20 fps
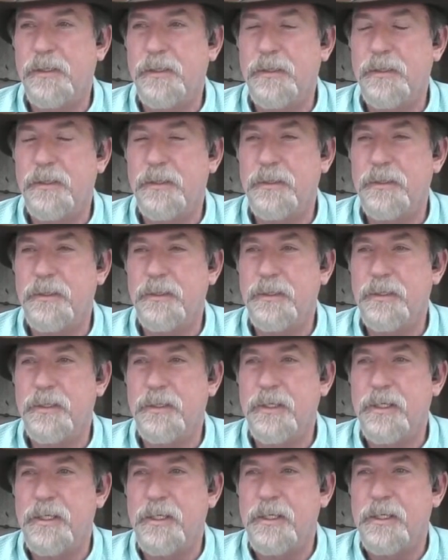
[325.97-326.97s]

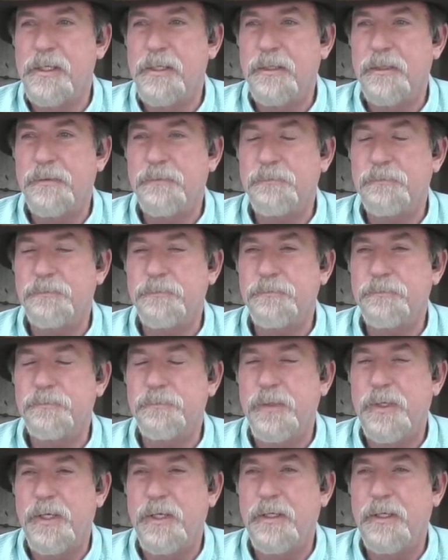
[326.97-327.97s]

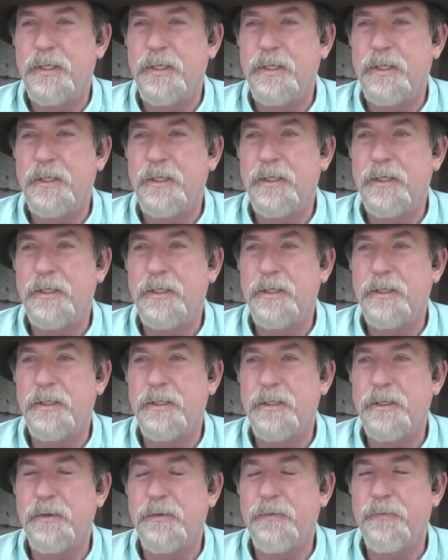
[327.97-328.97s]

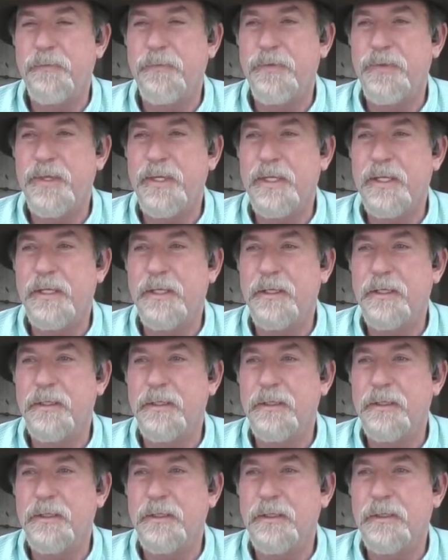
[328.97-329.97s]

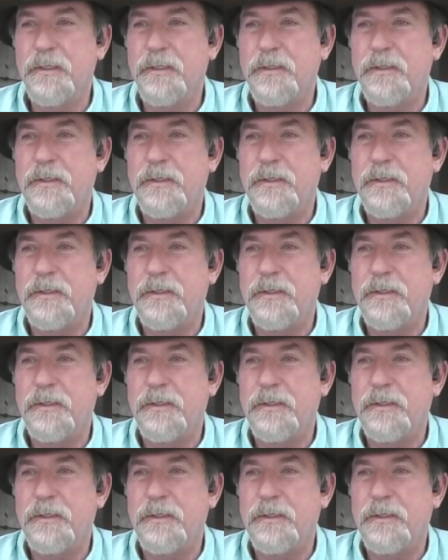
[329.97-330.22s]
This person isn't speaking.